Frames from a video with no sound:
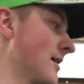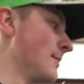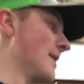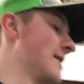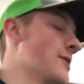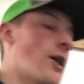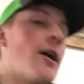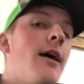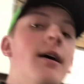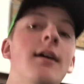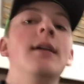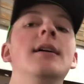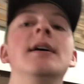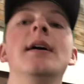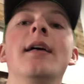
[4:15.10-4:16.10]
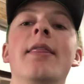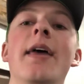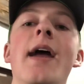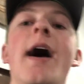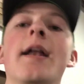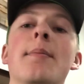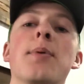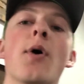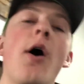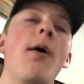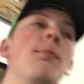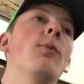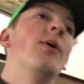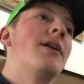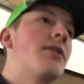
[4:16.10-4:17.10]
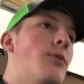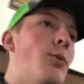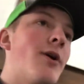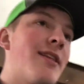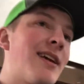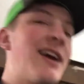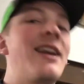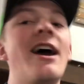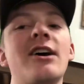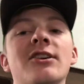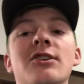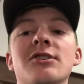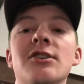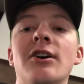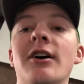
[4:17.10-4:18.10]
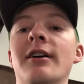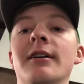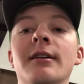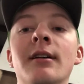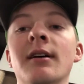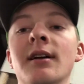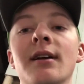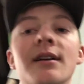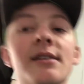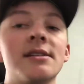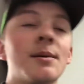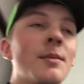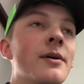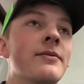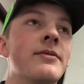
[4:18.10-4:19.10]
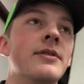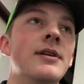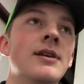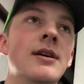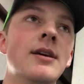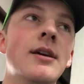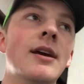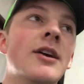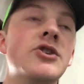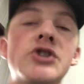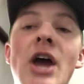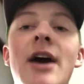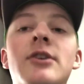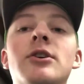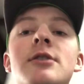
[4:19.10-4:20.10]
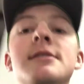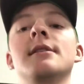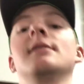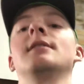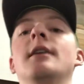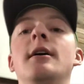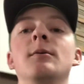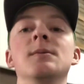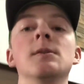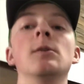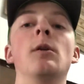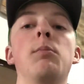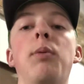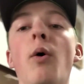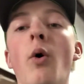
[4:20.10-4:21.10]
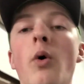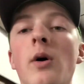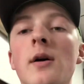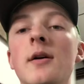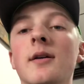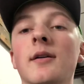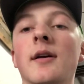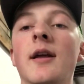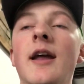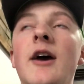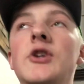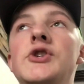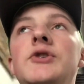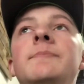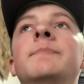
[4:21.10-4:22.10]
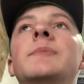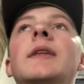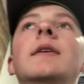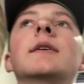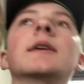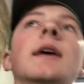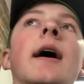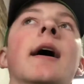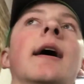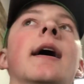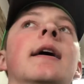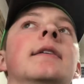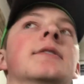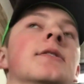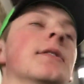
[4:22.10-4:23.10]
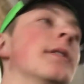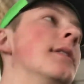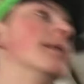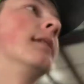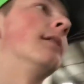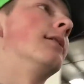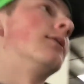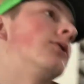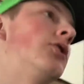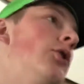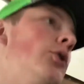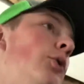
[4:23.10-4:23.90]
that's on it. They had a problem with one of the connectors on some of the injectors. It was a little poor connection, and to